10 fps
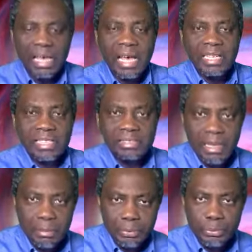and the
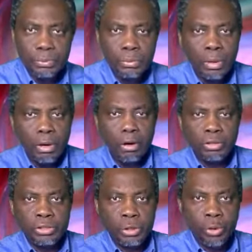temple,
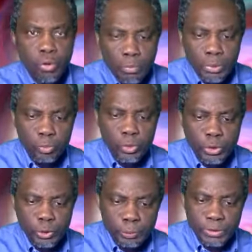on the home in
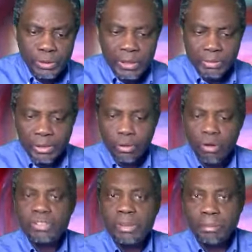which you put the image,
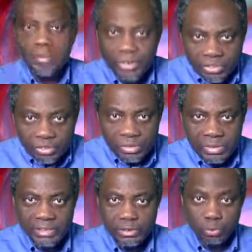or the person
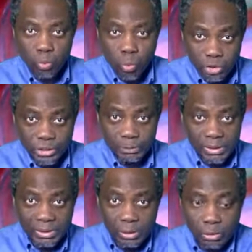that is
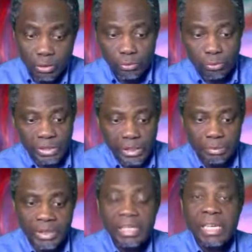worshiping the god through the
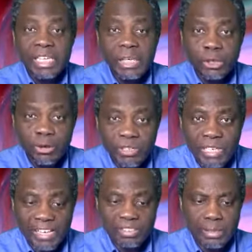image. It
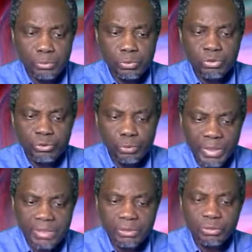connects them to the
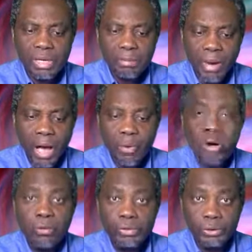supernatural power
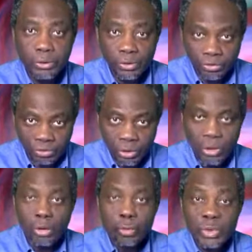of the gods,
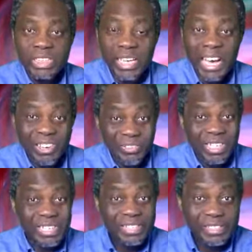which are
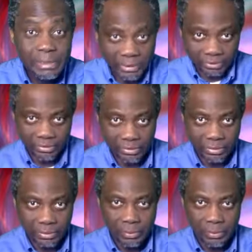really demons.